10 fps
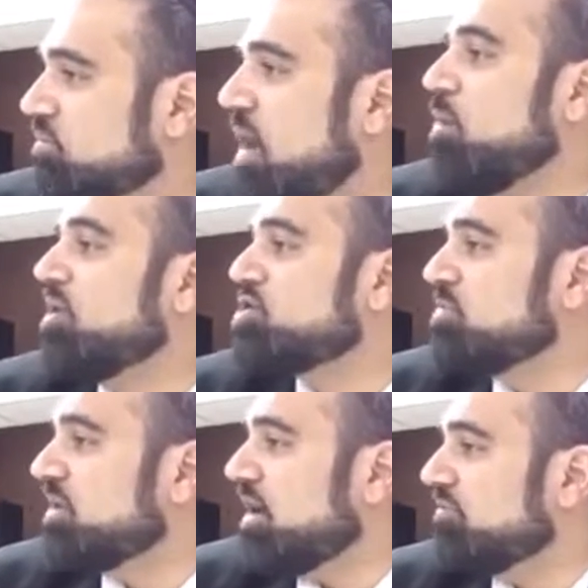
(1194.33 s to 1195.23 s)
Why wouldn't
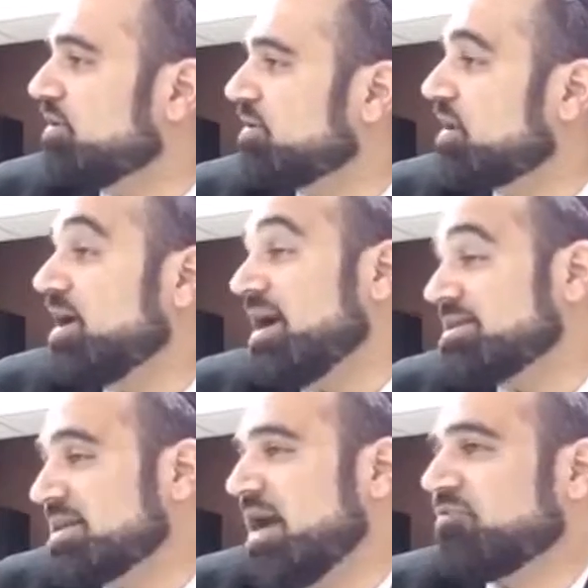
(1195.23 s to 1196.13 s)
you be confident?
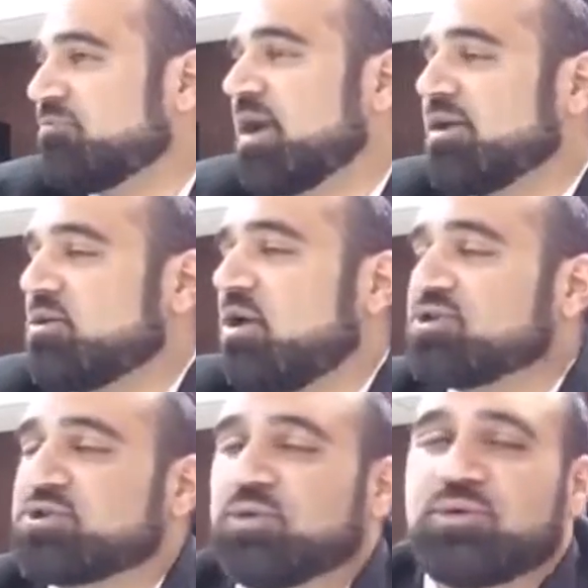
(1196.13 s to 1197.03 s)
Aside from that, you
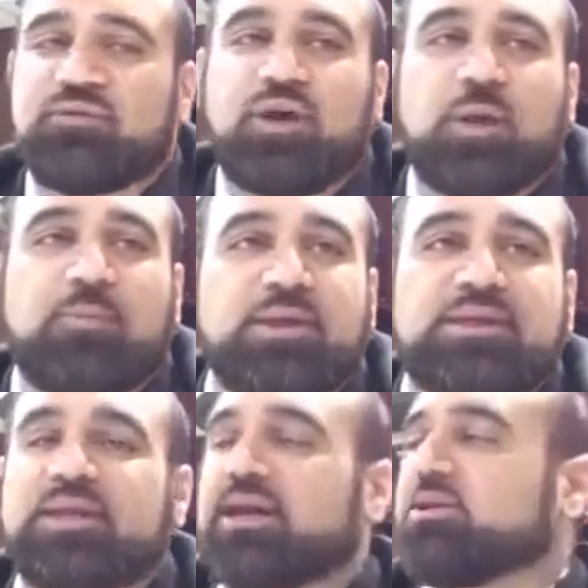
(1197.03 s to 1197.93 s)
also develop
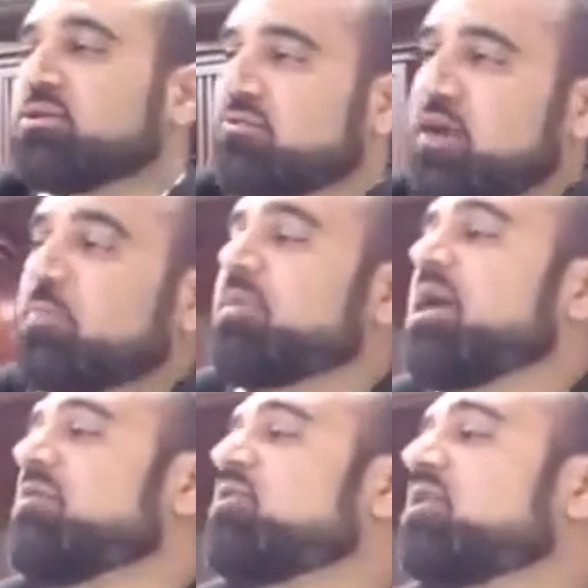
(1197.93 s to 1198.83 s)
intellect. You'll develop a
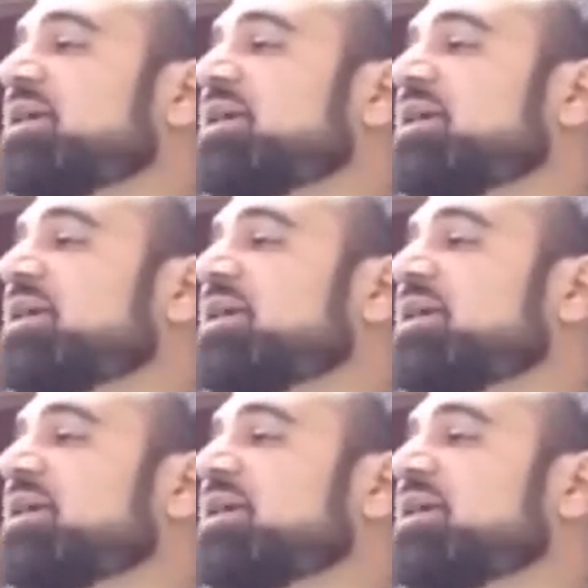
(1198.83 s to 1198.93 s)
lot of